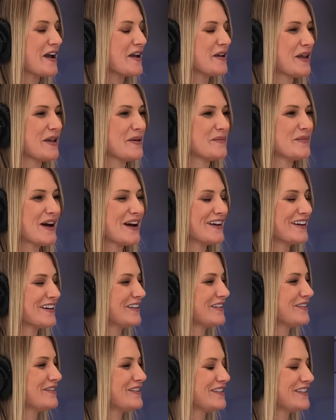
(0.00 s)
I came back
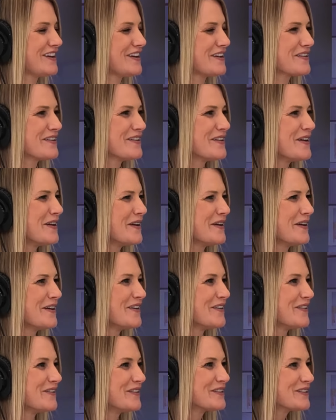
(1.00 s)
and I was like,
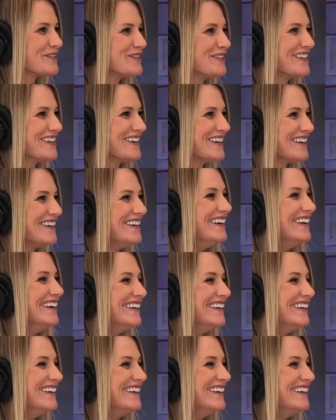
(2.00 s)
"What's going on?"